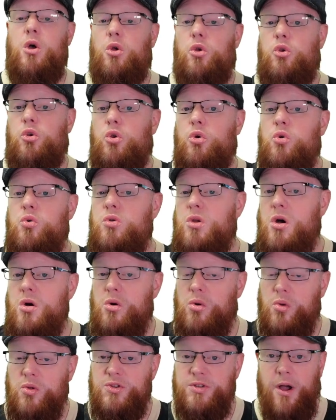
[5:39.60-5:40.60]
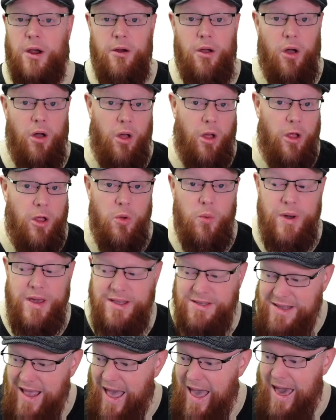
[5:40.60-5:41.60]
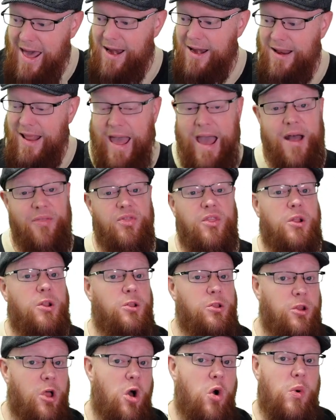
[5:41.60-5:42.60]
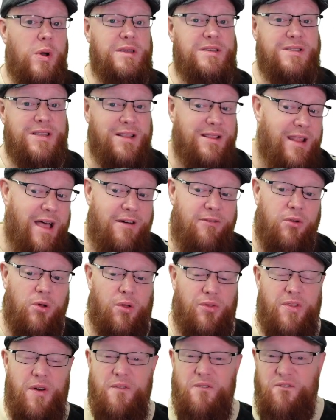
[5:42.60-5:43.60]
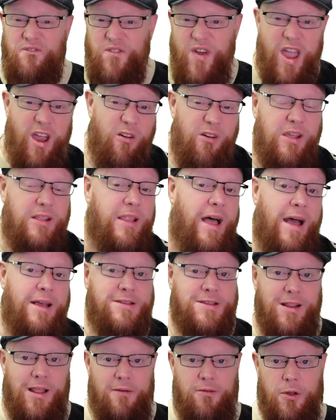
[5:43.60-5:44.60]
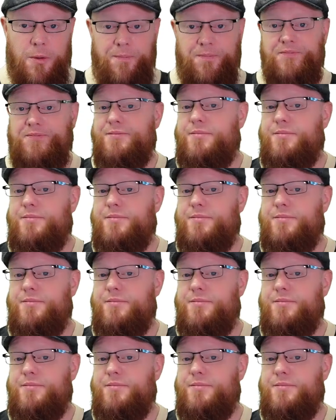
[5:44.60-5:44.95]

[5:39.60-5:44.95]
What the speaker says: New nodes are always added at the lowest level, the very last level,